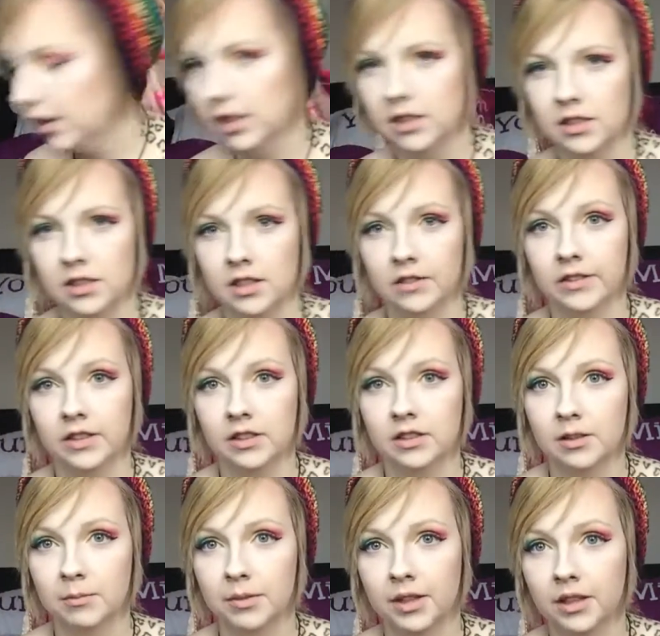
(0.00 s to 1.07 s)
He's sniffing
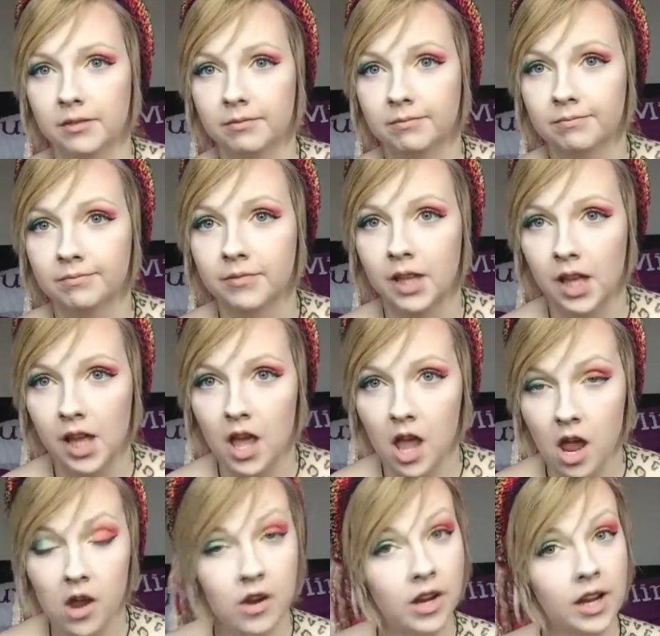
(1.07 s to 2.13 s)
something.
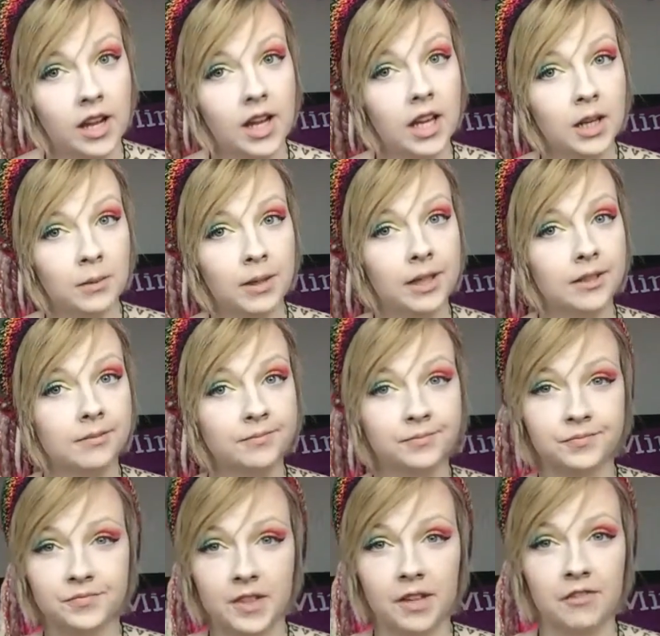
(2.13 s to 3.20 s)
anyway
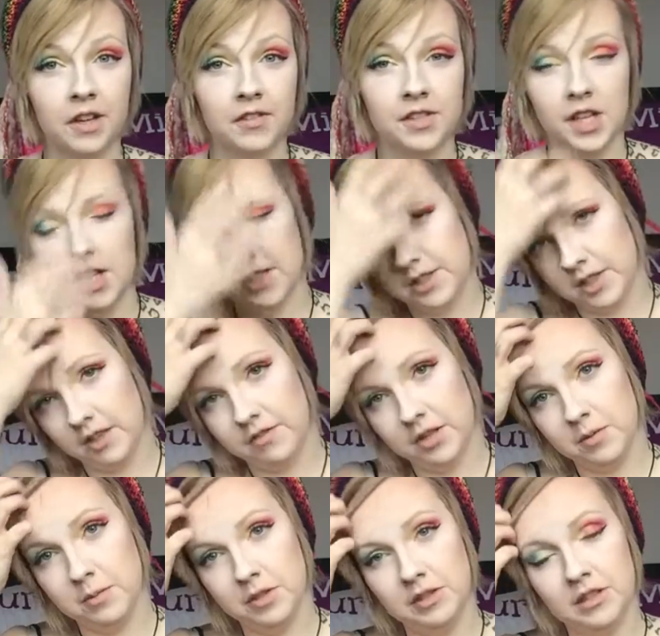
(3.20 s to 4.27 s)
five stars
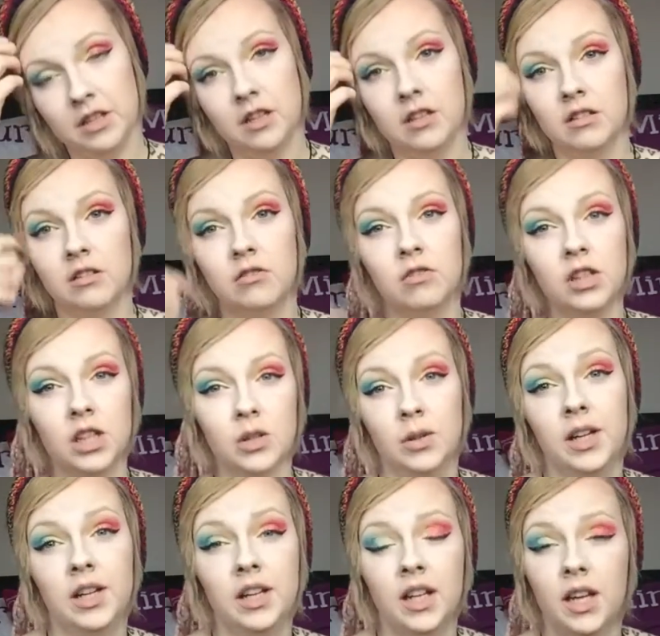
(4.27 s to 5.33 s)
delivery was really
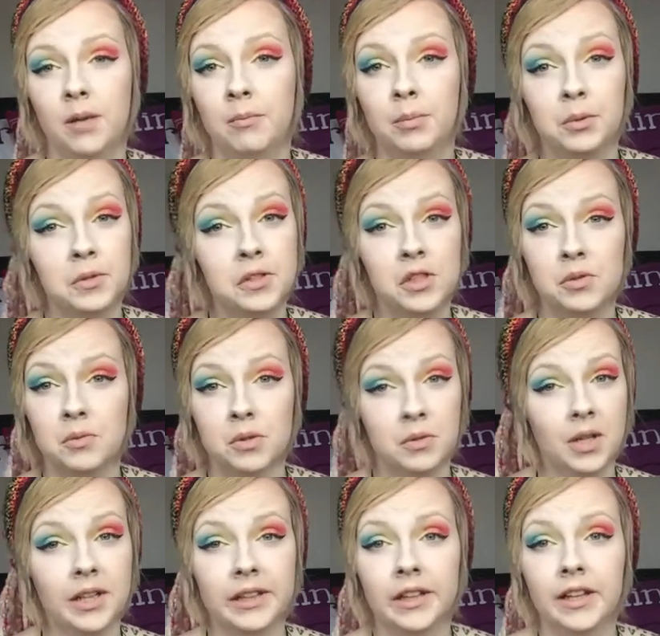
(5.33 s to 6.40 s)
quick and um, postage was
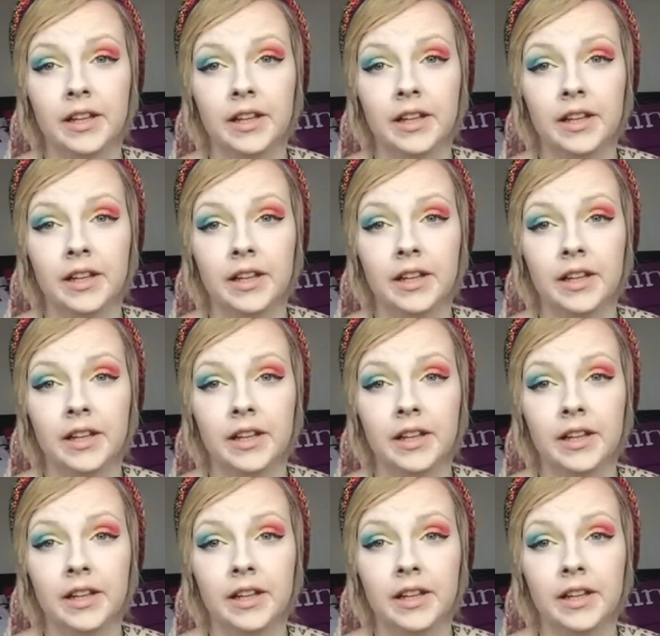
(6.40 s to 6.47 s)
quick